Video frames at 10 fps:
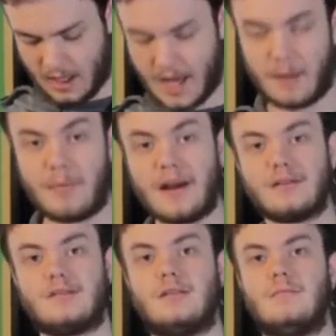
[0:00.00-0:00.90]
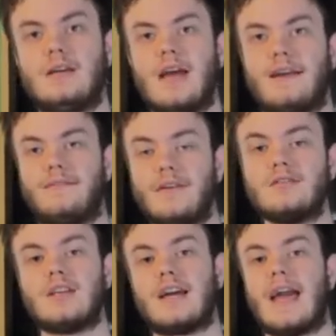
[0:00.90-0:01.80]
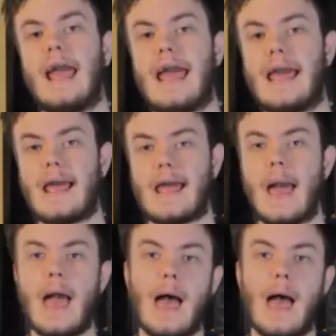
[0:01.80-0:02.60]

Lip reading: appears to be and feels like a